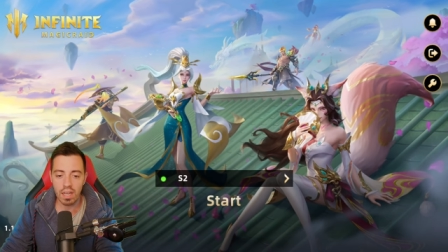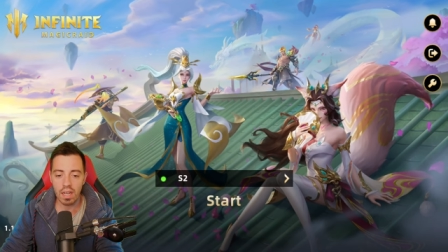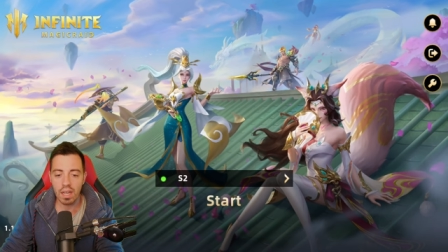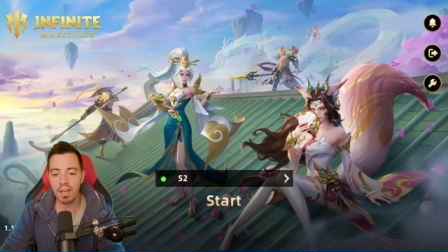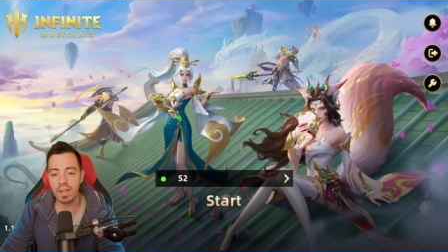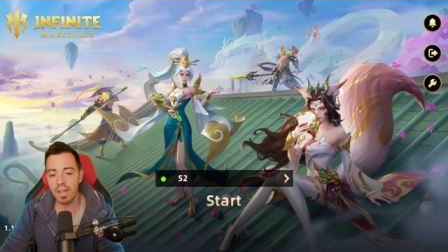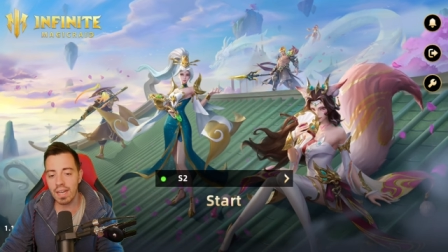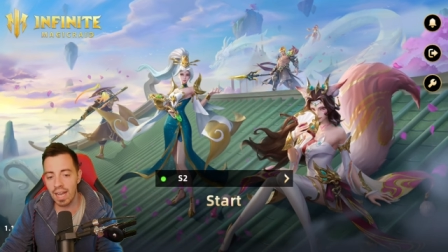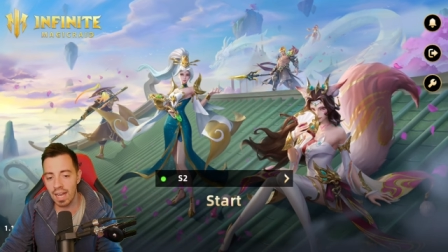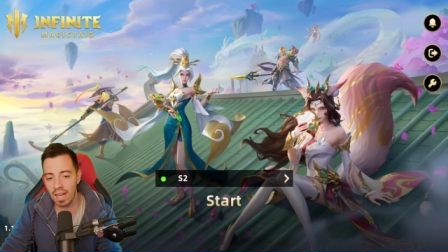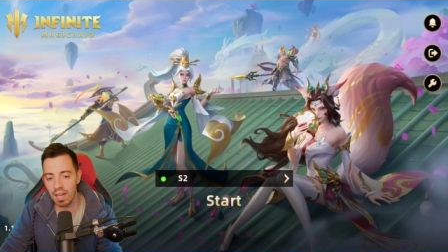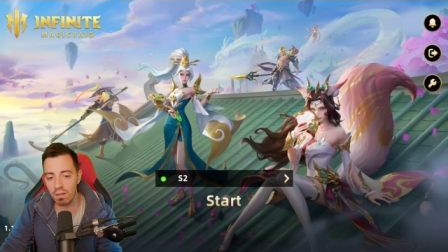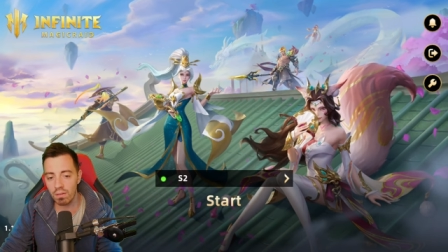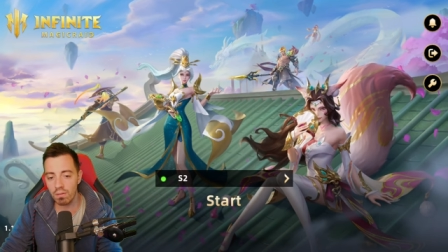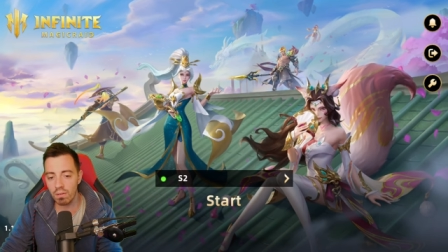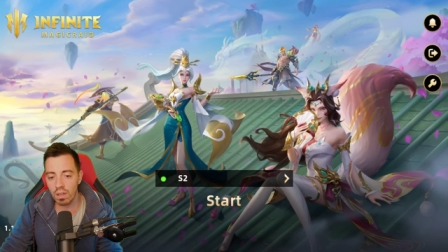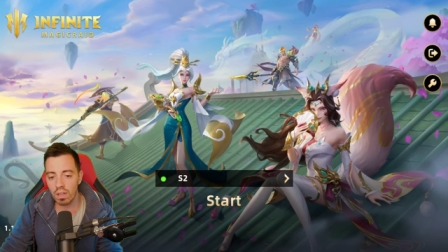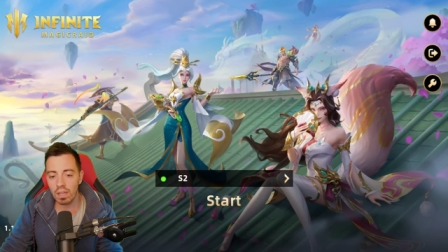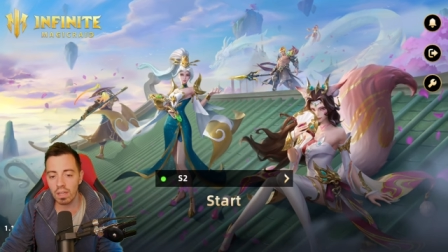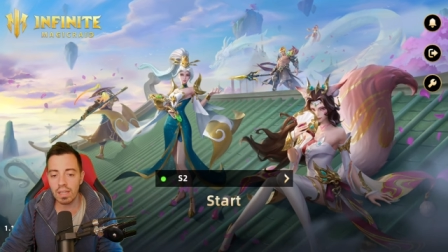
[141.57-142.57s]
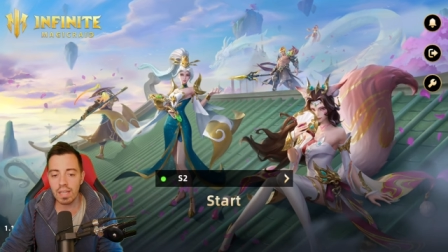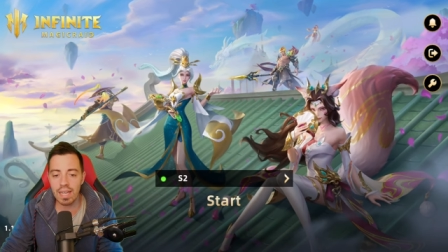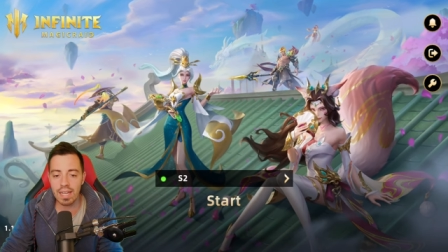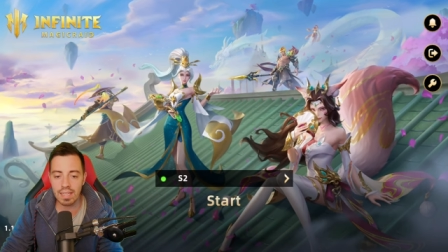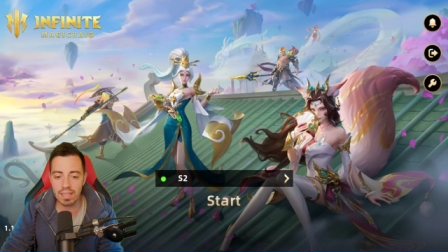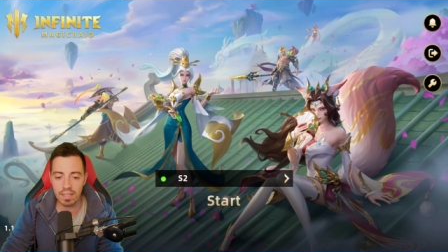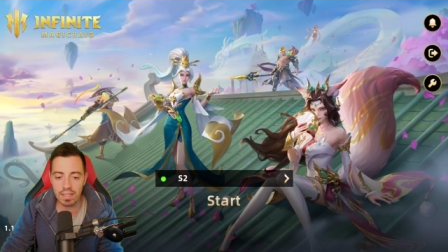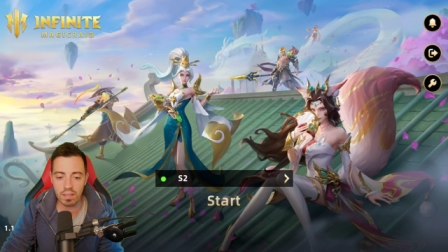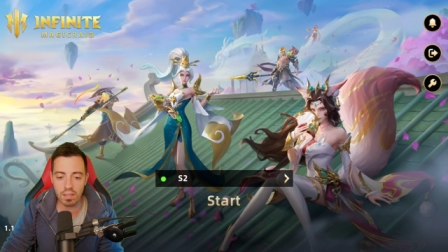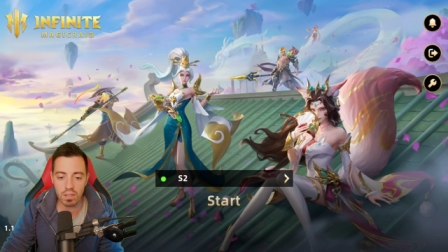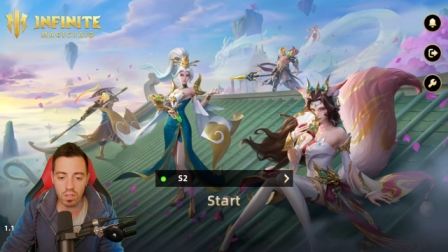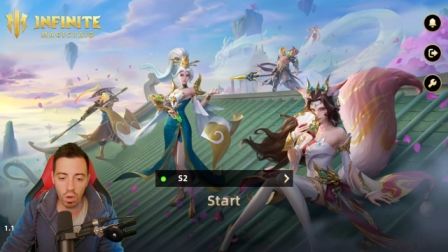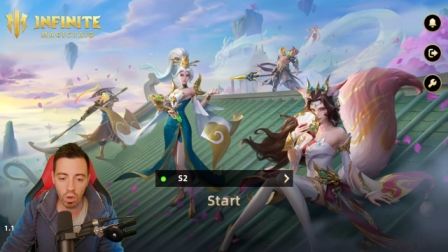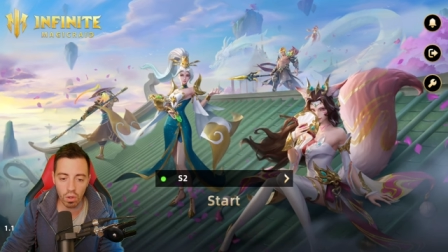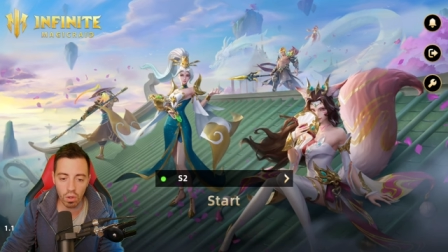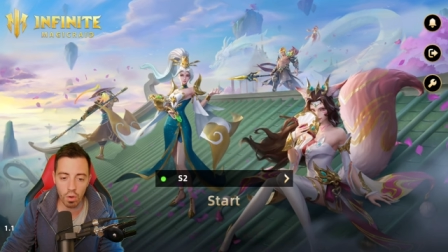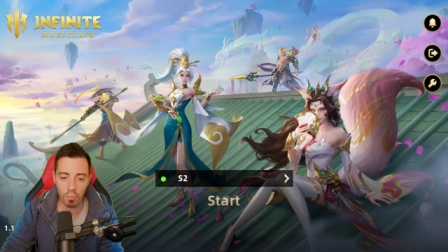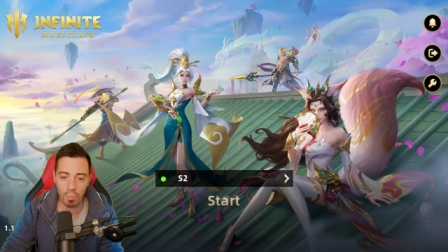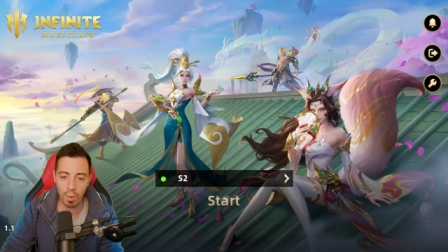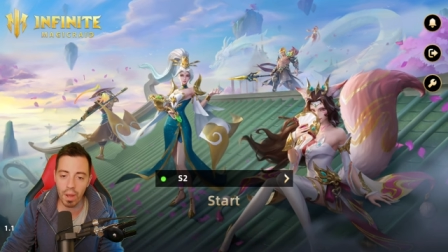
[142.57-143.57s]
Now let's
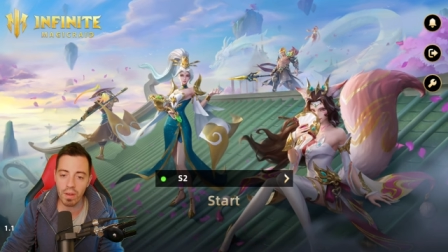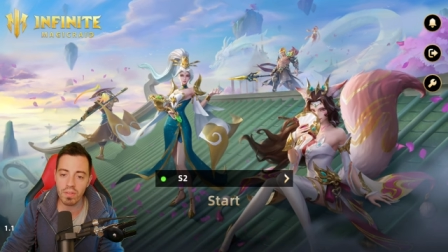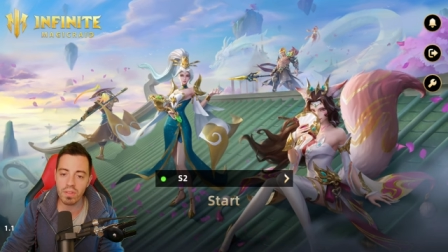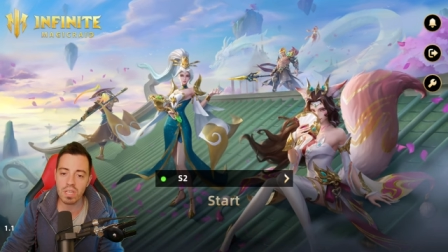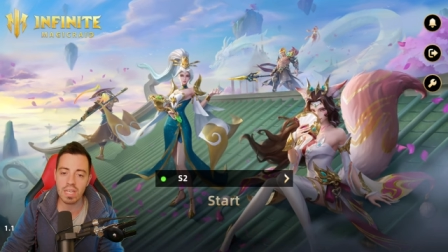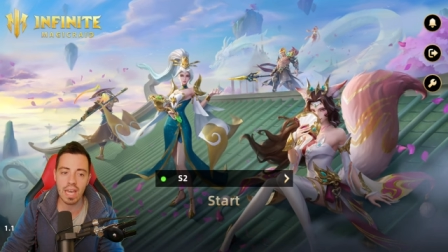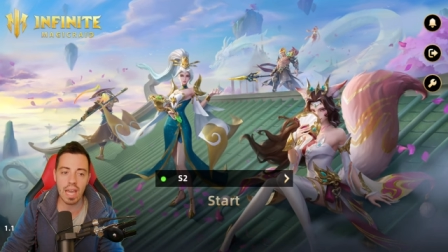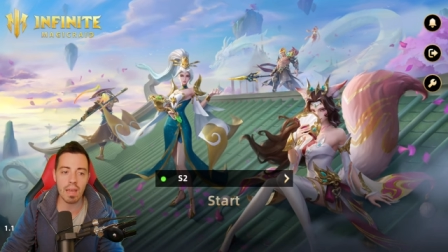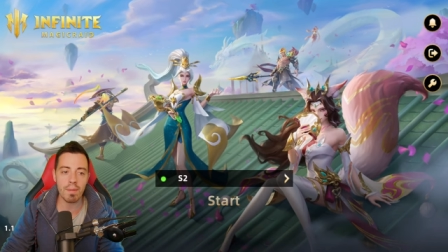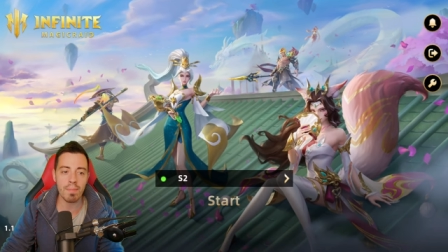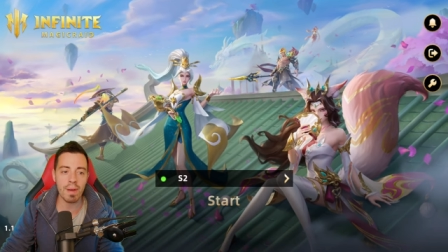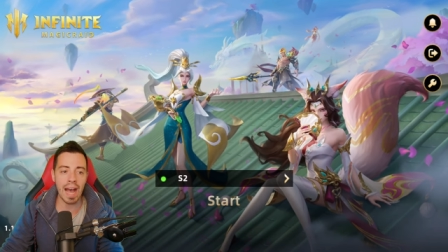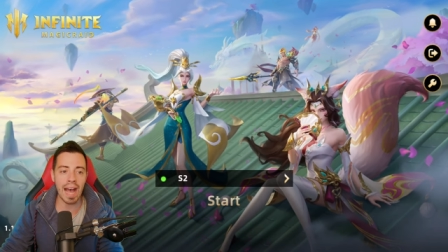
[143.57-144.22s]
talk about the game.